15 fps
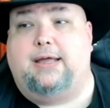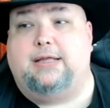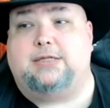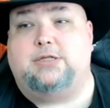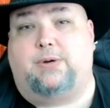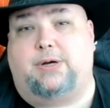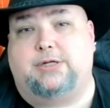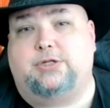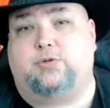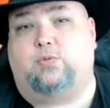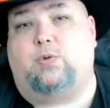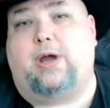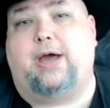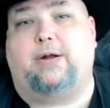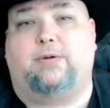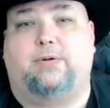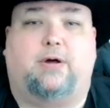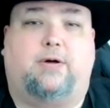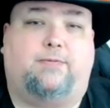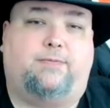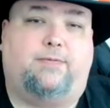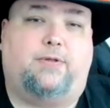So I just rattled
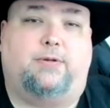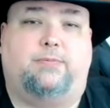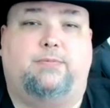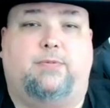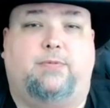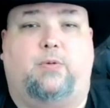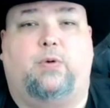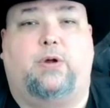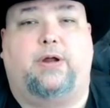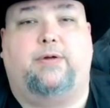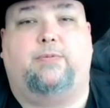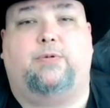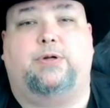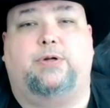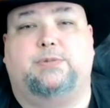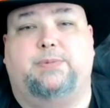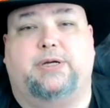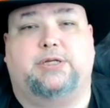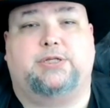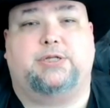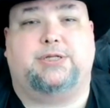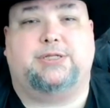off the, you know, what everyone
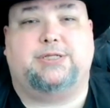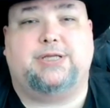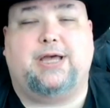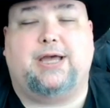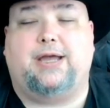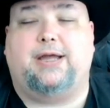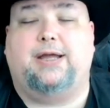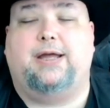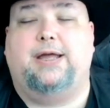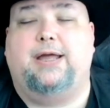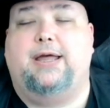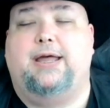expects you to say.